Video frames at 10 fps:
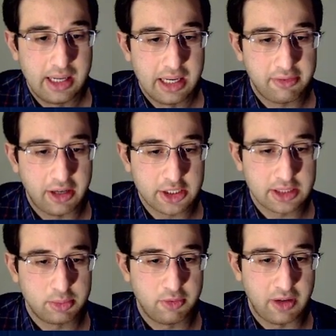if I just
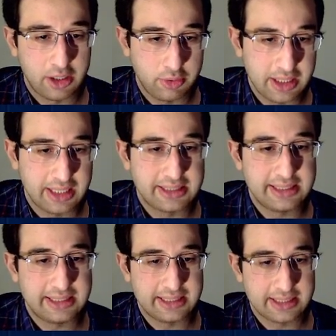move my queen, then
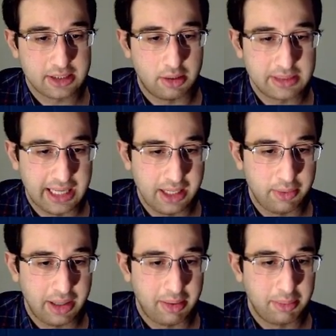c6 comes
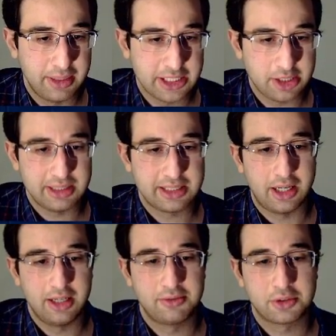anyway, and my bishop is
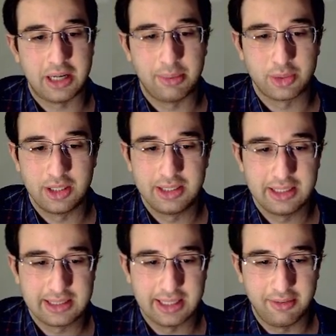kind of trapped on
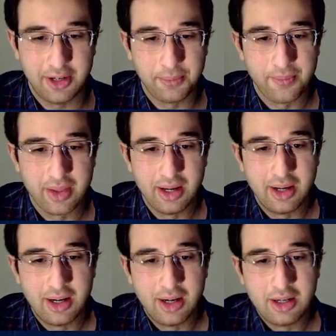d7.
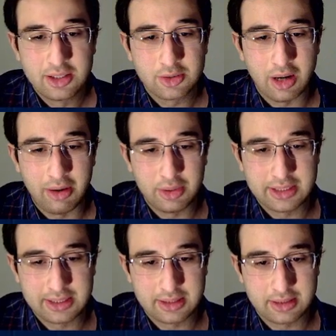So I
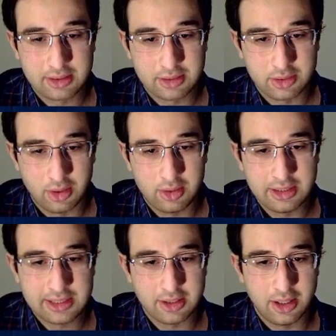was slowly
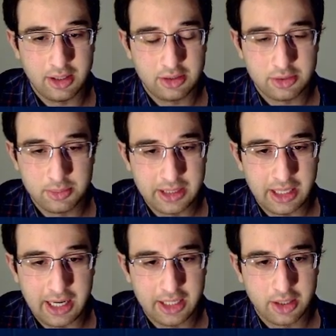starting to be
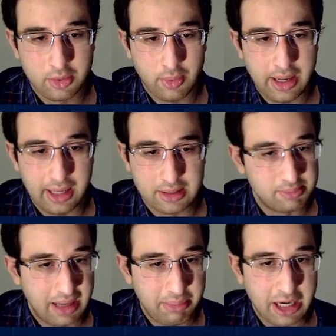like, wait,
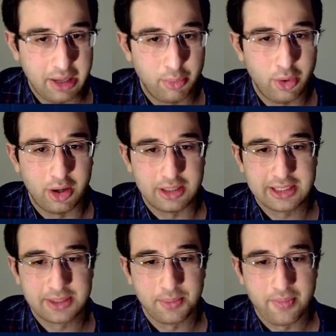maybe I'm worse.